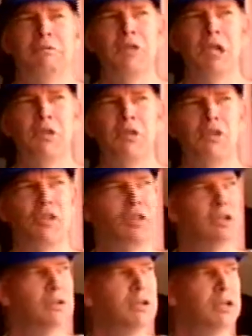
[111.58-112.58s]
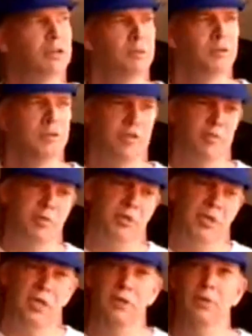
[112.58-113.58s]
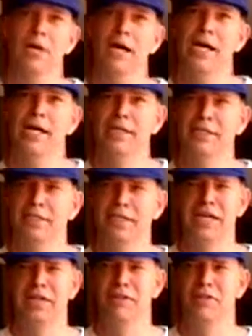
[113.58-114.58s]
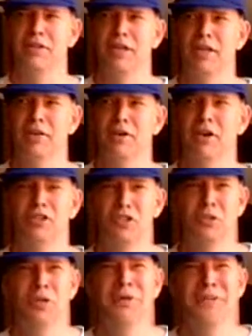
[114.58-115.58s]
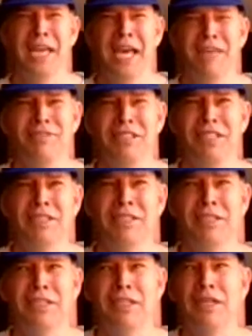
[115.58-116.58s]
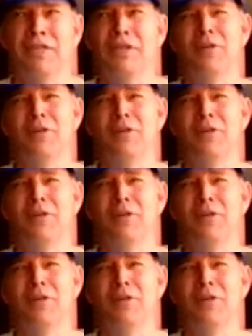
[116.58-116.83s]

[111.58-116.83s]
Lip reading: noticed that the lawyer was just putting it away, and the doctor said, "Aren't you going to have any?" And the